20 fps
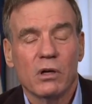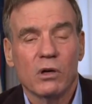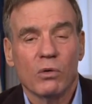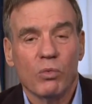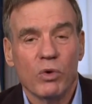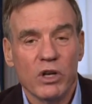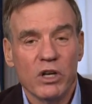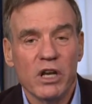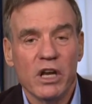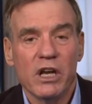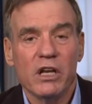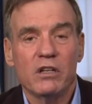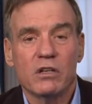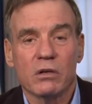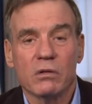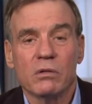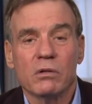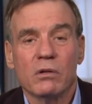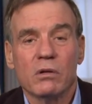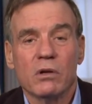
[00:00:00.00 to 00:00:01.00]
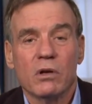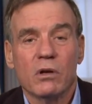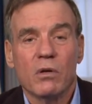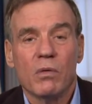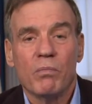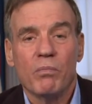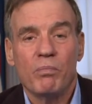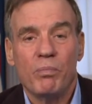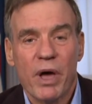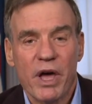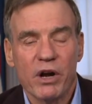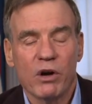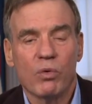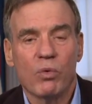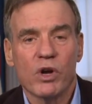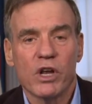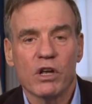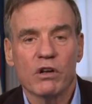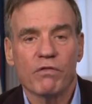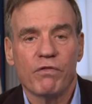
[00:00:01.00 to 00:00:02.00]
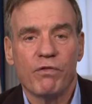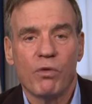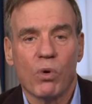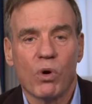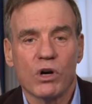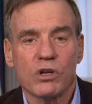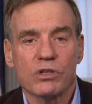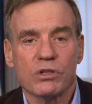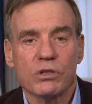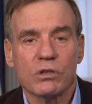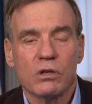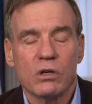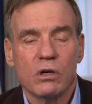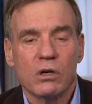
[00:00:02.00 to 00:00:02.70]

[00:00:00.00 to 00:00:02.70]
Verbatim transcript: We need to better reinforce